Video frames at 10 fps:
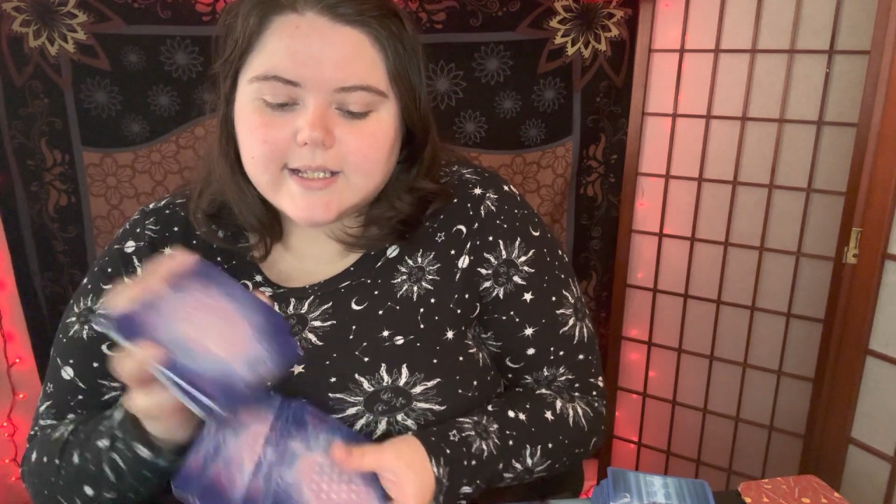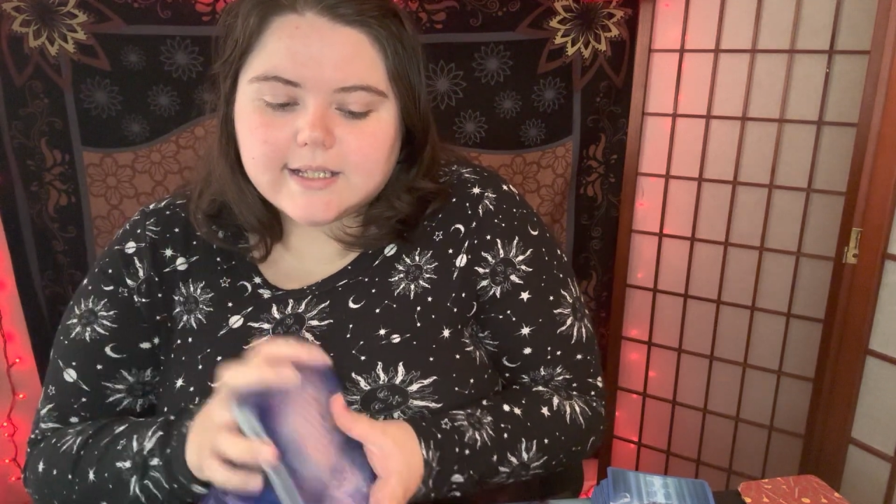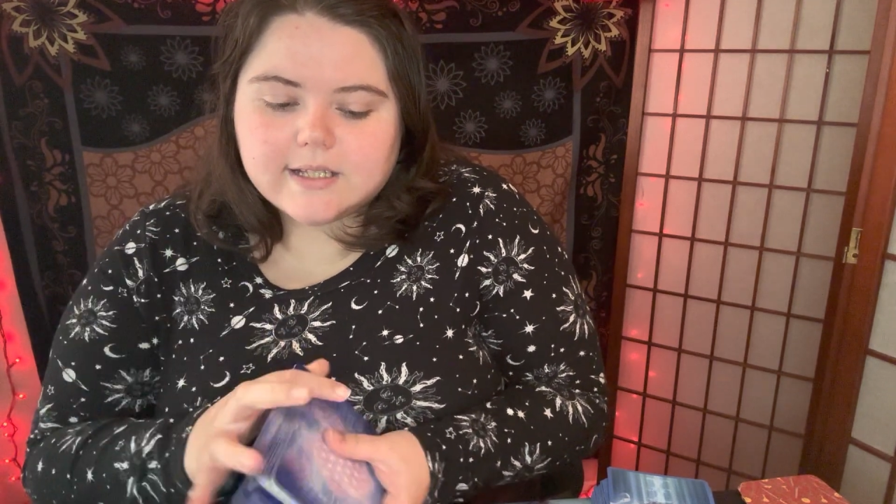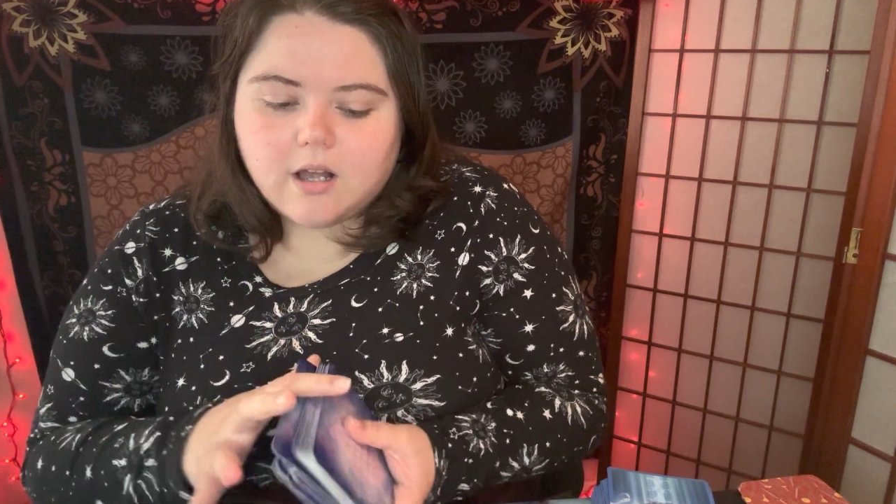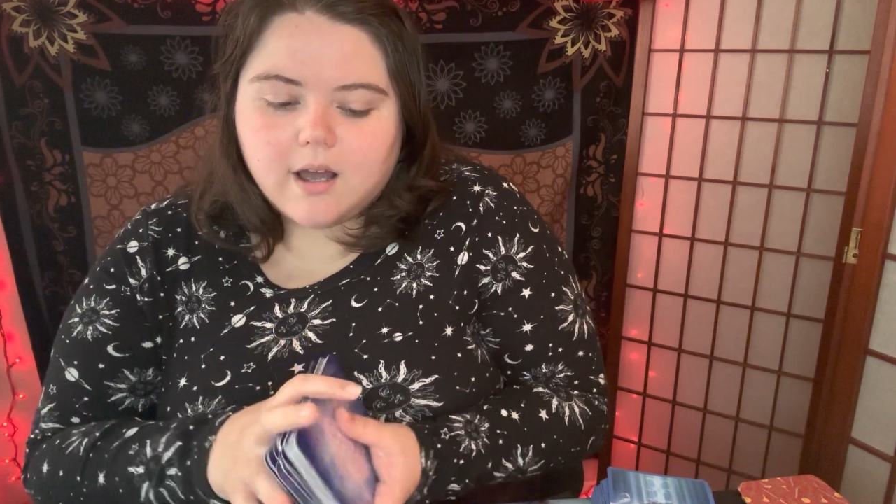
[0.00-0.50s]

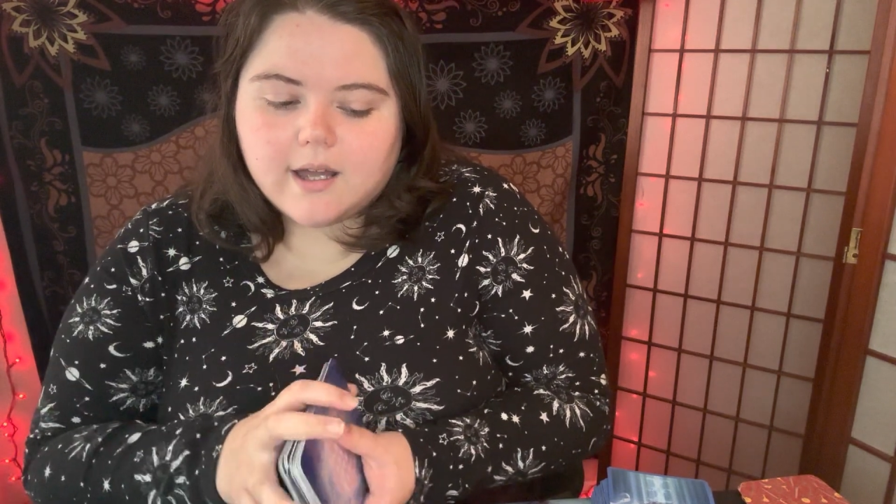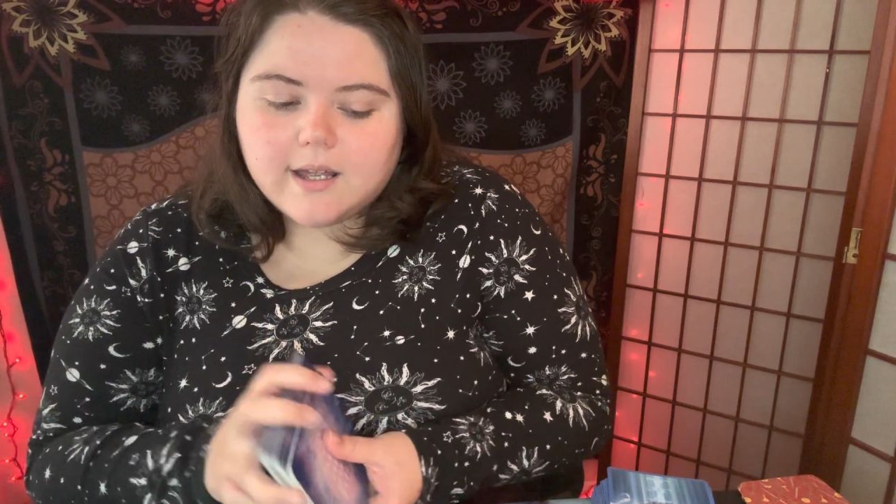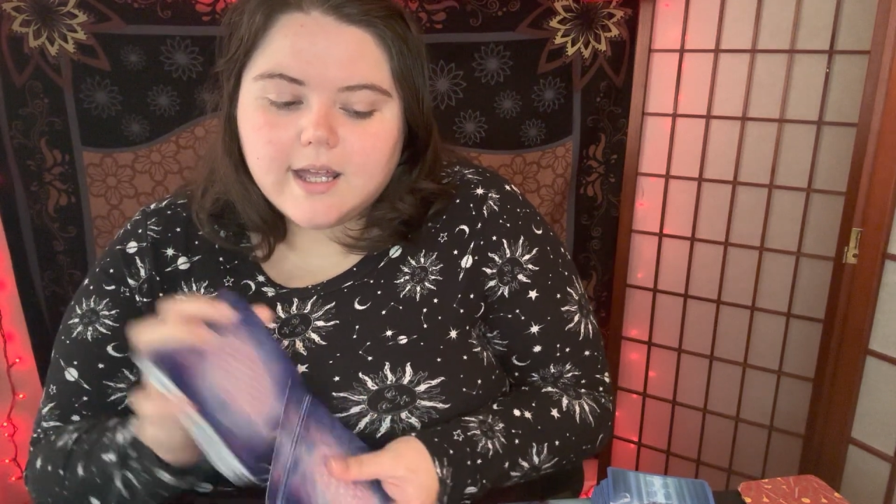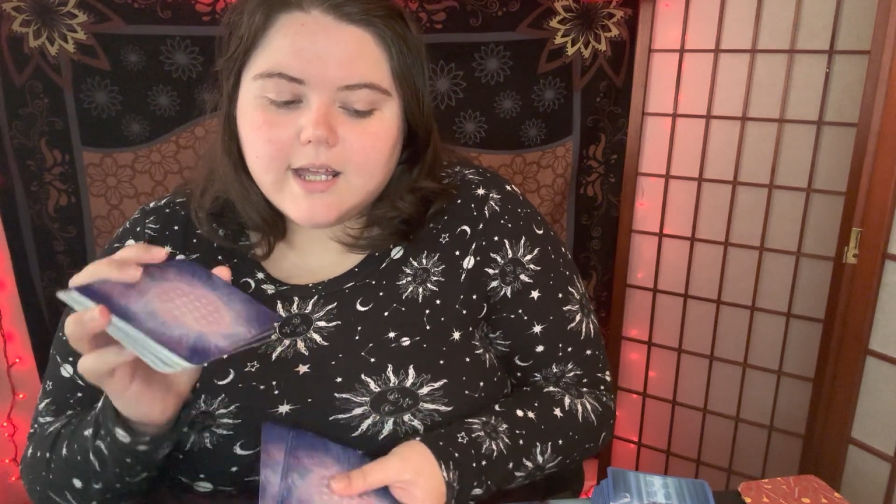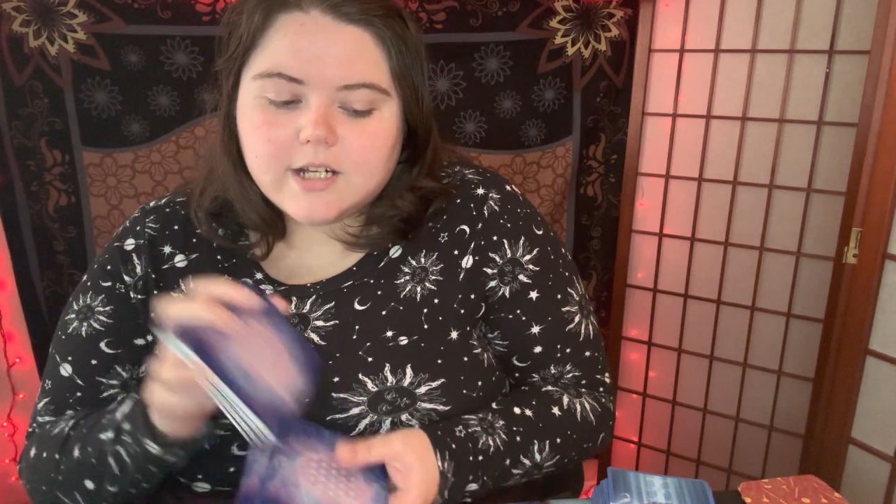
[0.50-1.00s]
It's not
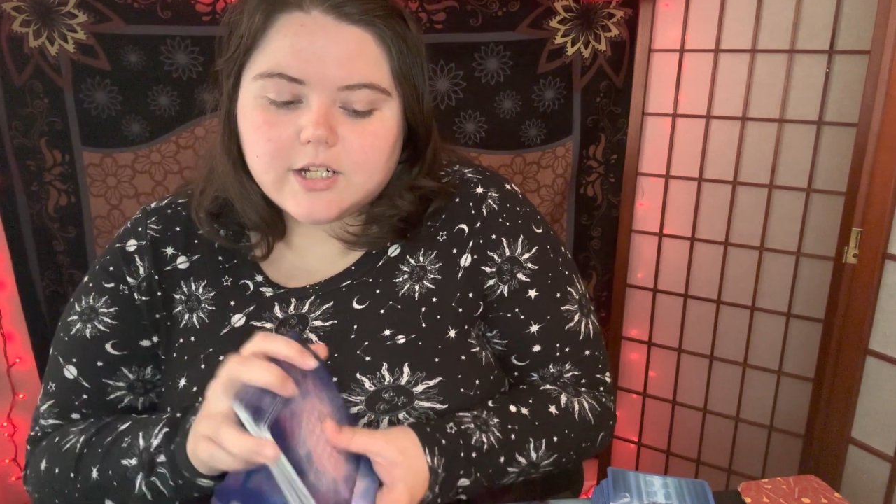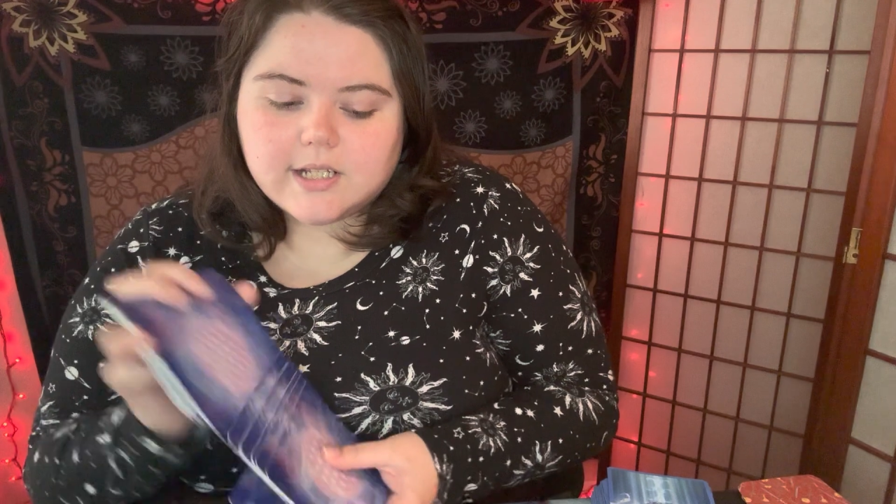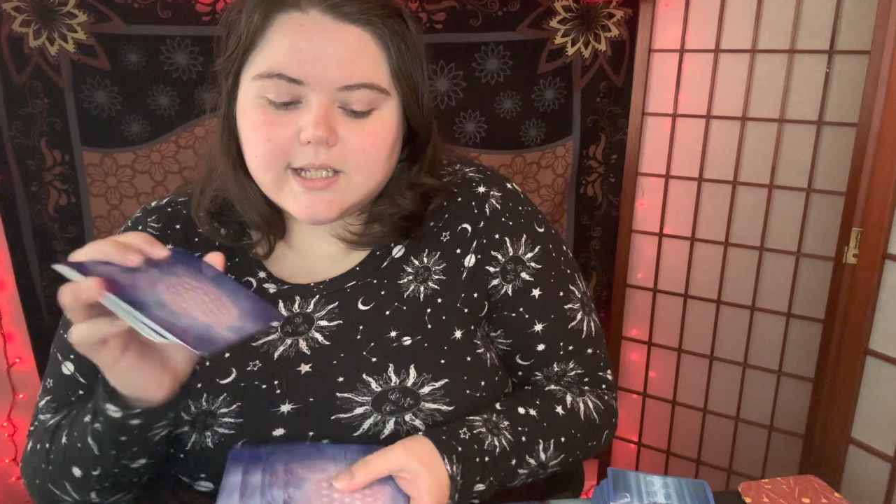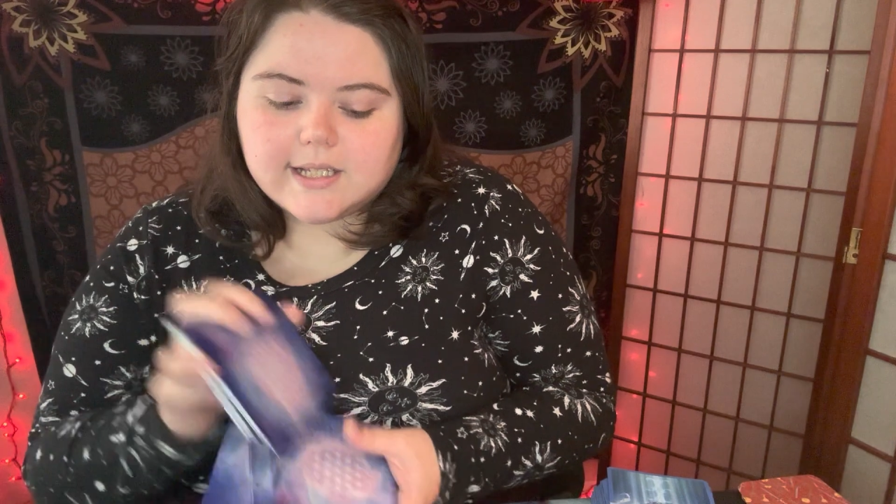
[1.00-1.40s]
just